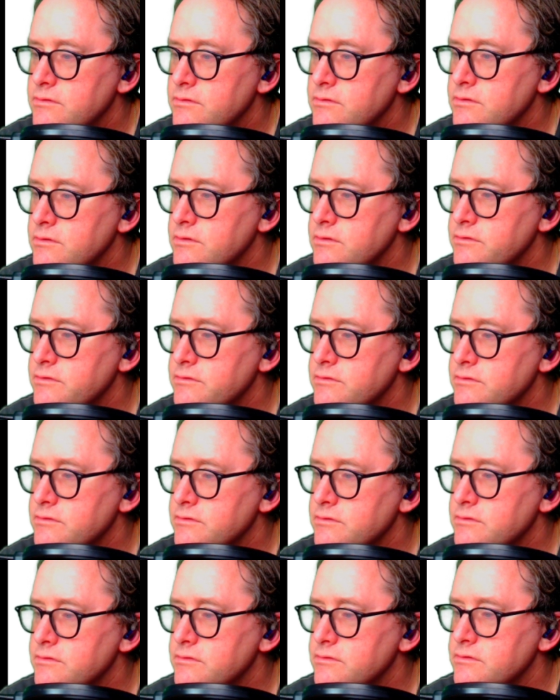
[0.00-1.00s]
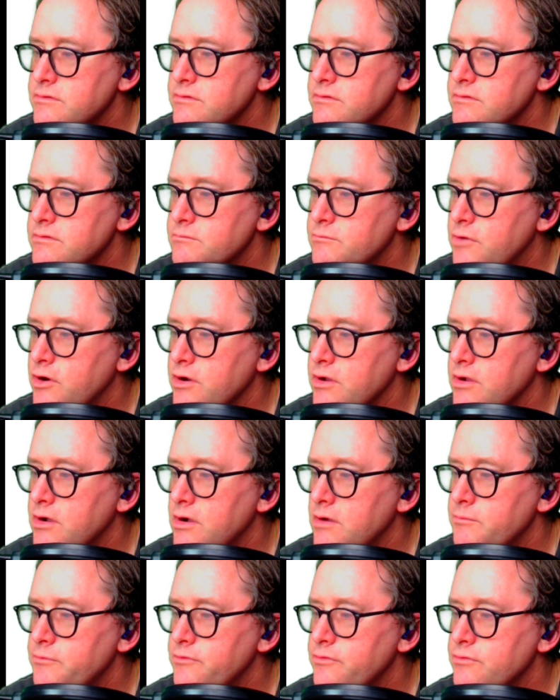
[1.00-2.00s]
mark
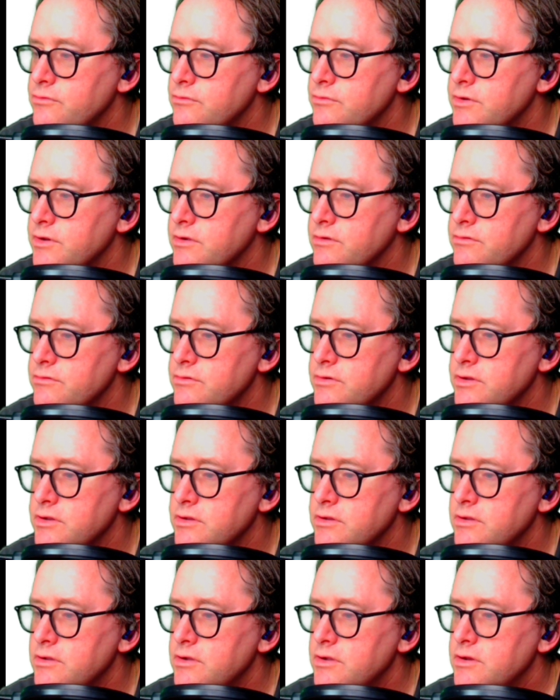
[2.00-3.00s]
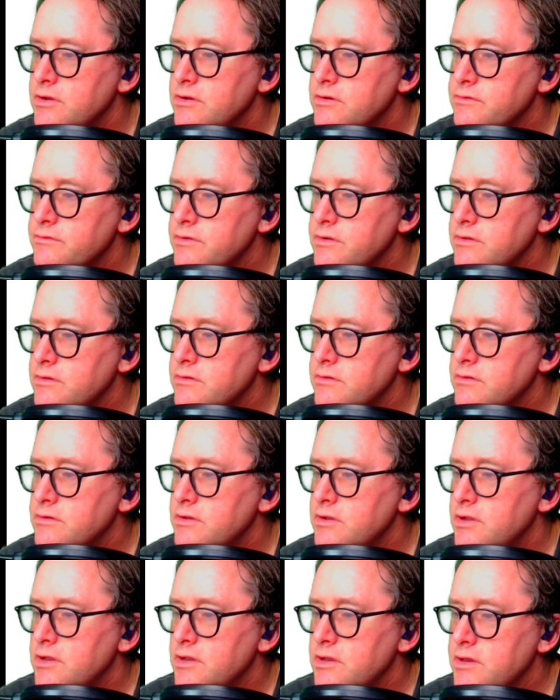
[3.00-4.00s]
up to and including.
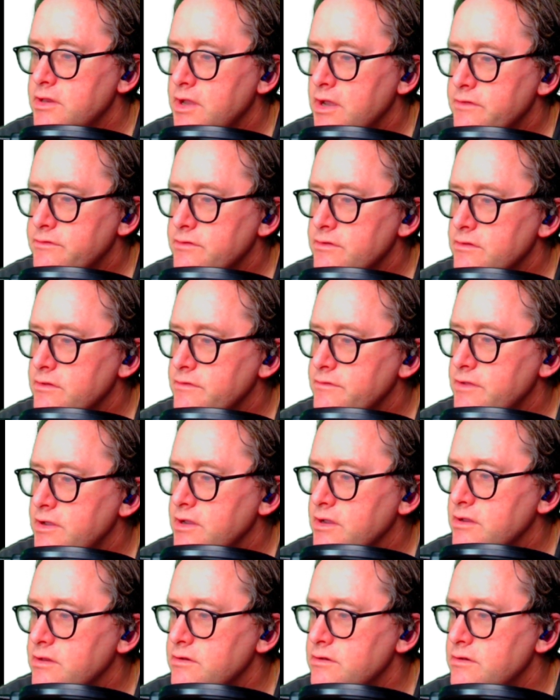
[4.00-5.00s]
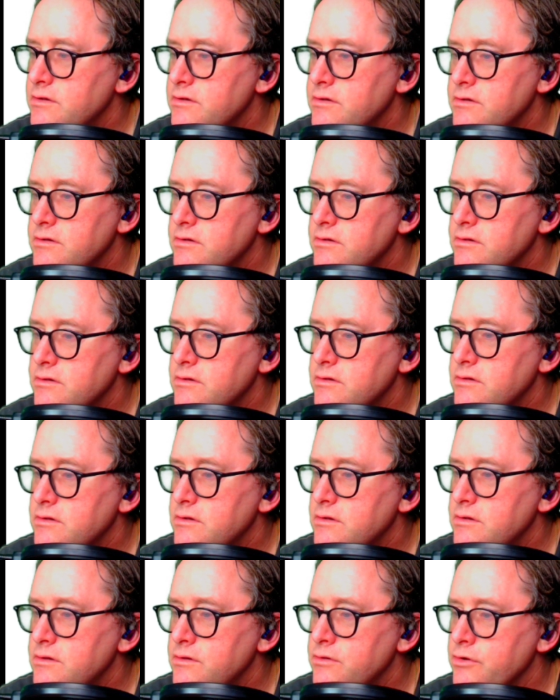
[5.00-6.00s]
Yeah, so it looks like
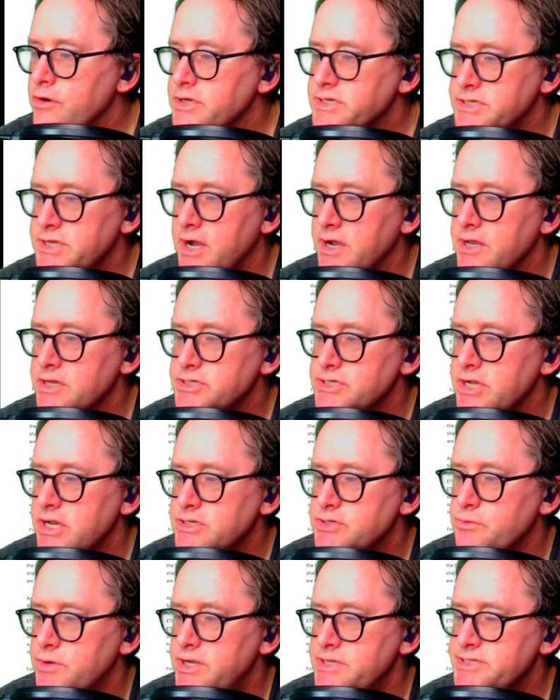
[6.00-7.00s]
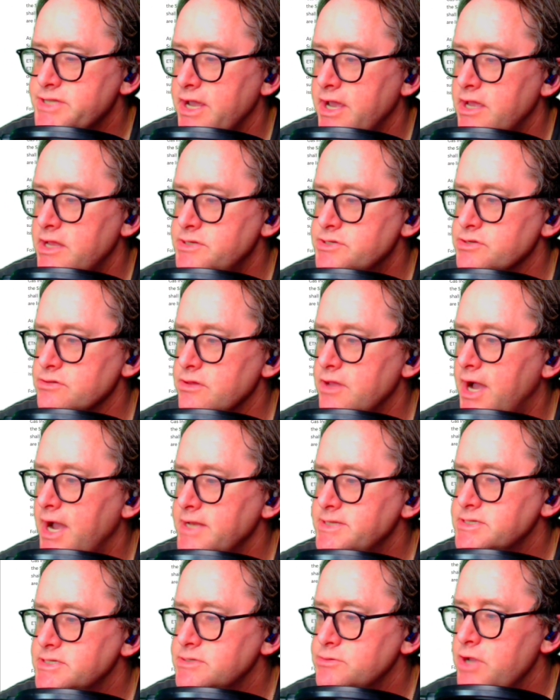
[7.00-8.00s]
New York Stock Exchange ones end
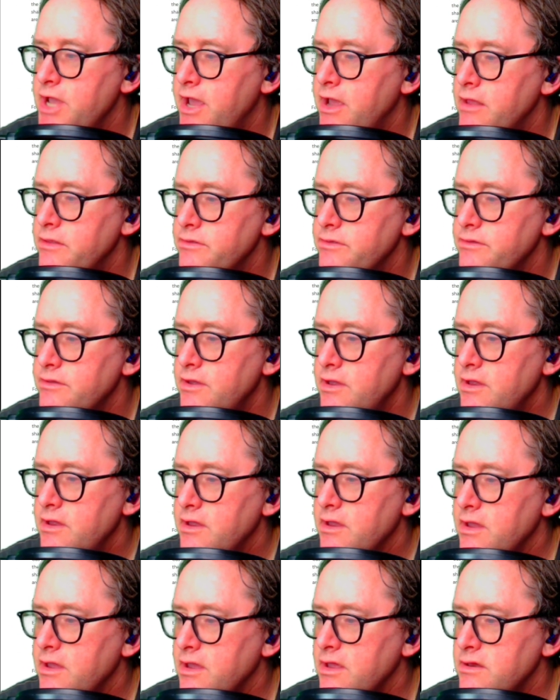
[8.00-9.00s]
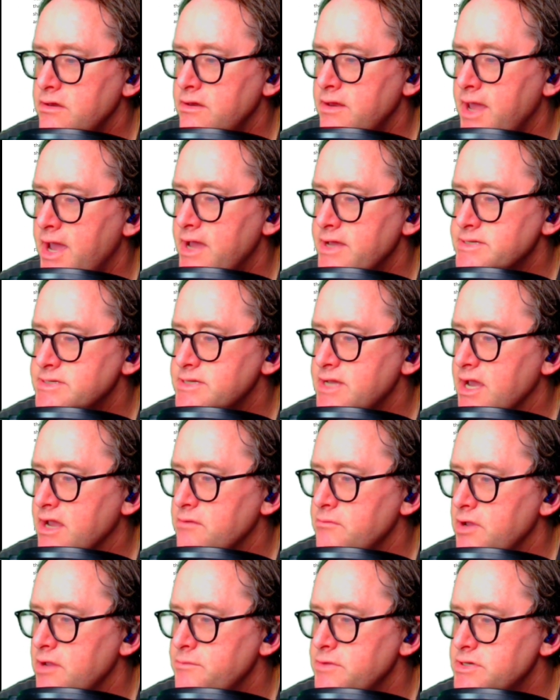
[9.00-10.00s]
July 10th, and
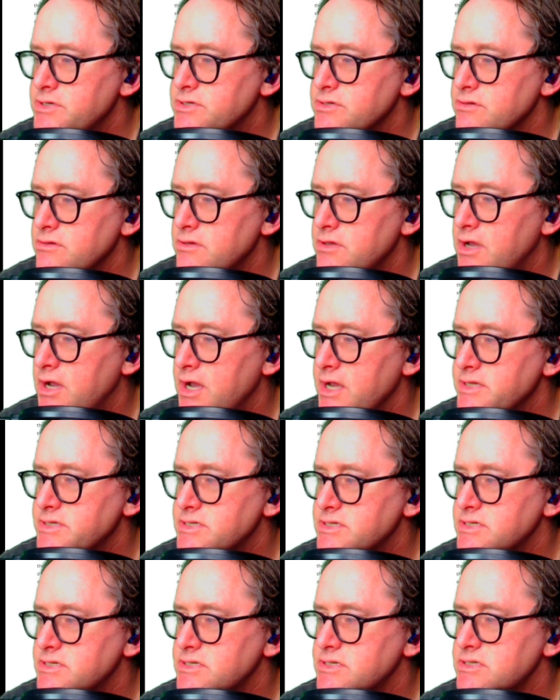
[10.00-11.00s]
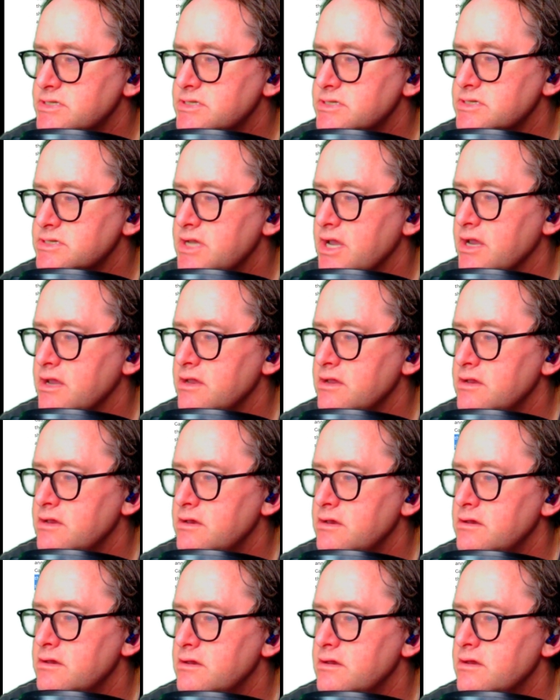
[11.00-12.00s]
NASDAQ maybe July
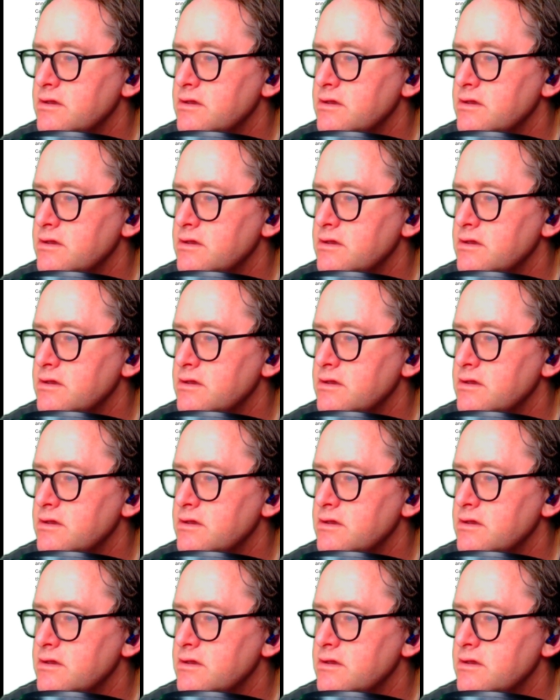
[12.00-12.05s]
2nd.